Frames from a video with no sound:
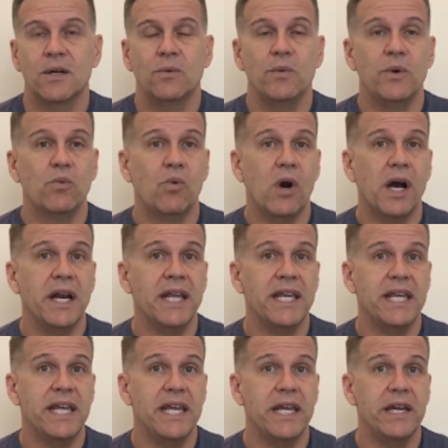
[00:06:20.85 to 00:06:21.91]
We want to
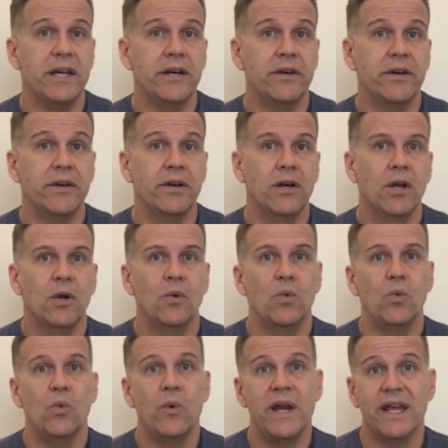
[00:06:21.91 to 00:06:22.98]
hear
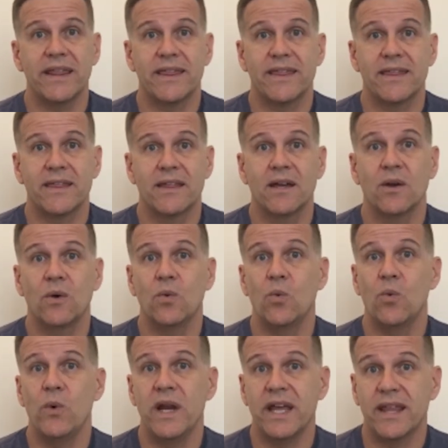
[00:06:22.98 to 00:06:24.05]
with.
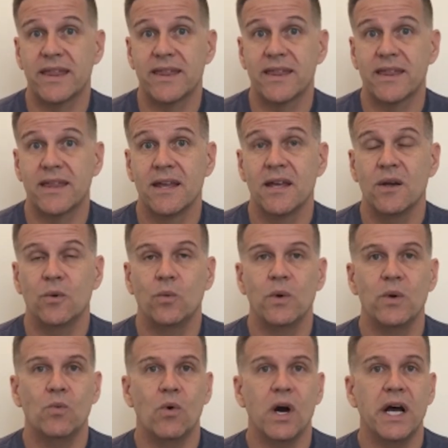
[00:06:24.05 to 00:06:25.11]

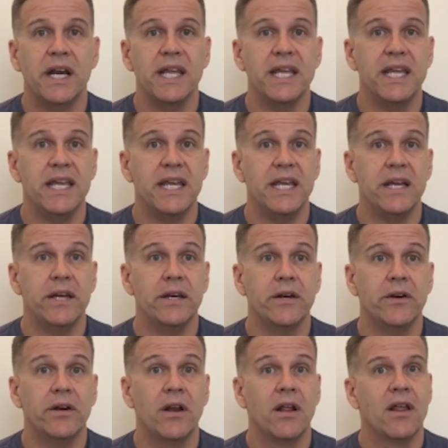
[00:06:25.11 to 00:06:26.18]
We want to
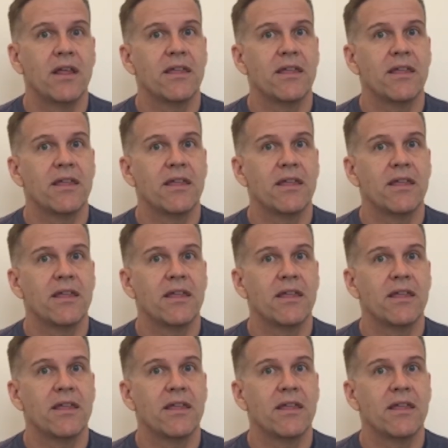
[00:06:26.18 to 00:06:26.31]
hear